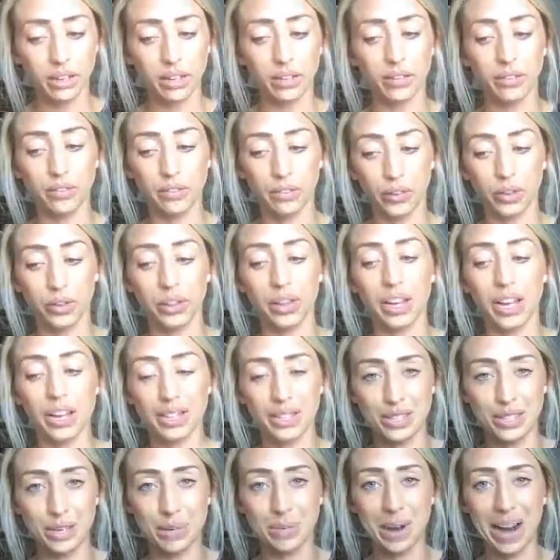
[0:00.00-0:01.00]
for the
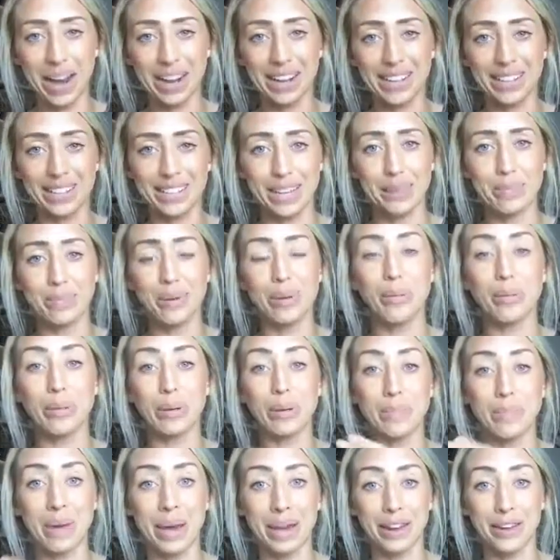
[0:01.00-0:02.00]
Instant Pot example, it would be
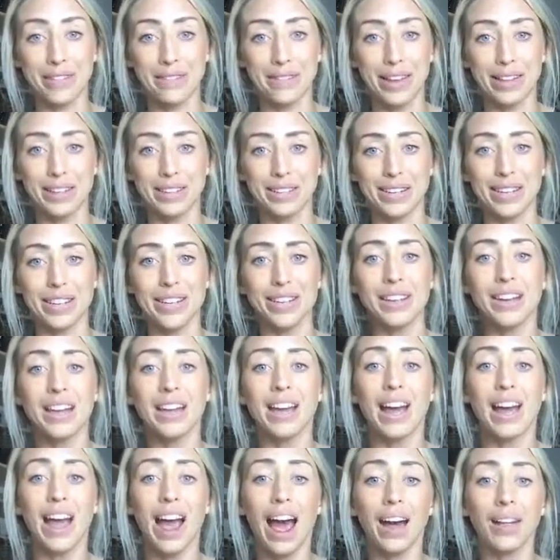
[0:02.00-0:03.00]
manifesting.
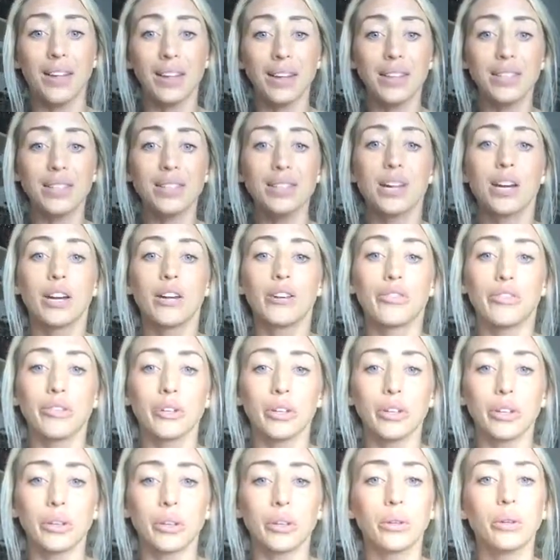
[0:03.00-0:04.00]
Alex, for
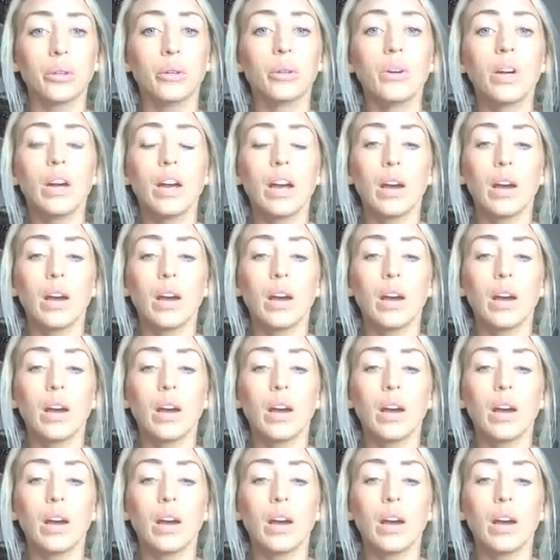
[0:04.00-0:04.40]
you,